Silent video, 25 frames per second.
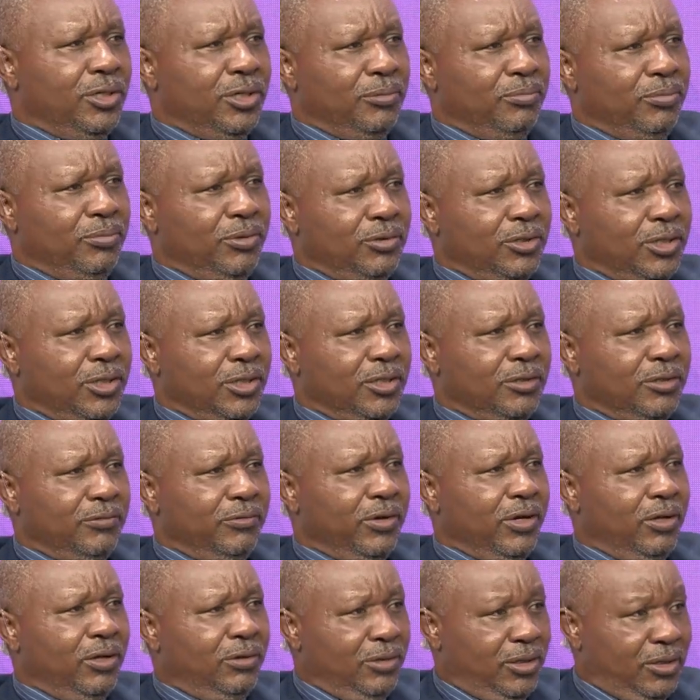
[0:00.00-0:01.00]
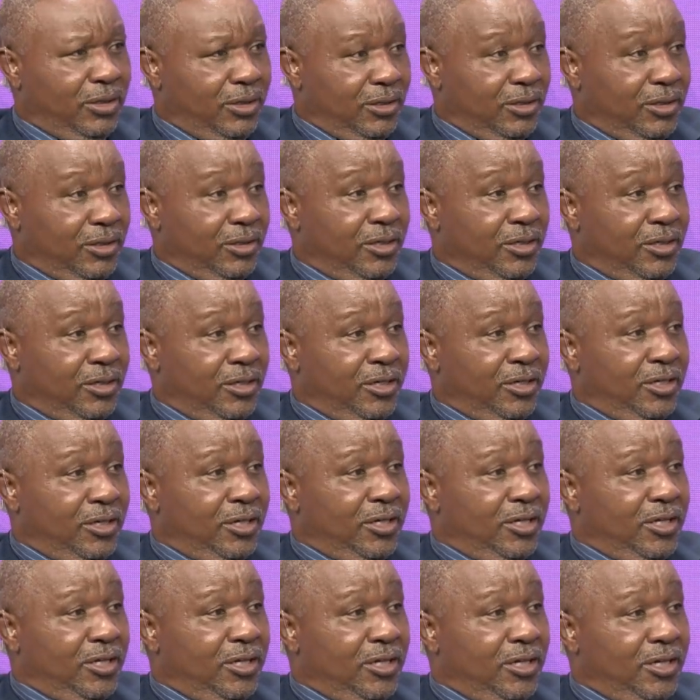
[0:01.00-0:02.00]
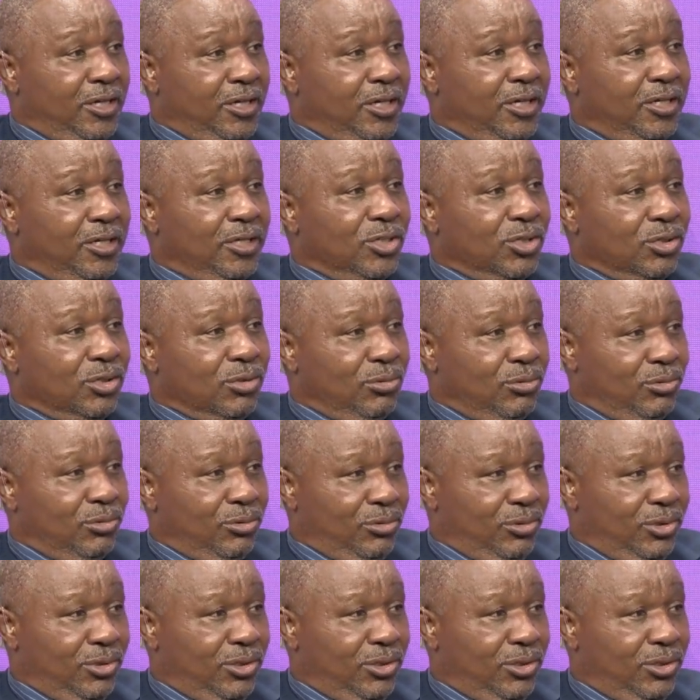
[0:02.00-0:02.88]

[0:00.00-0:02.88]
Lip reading: reproductive health in schools.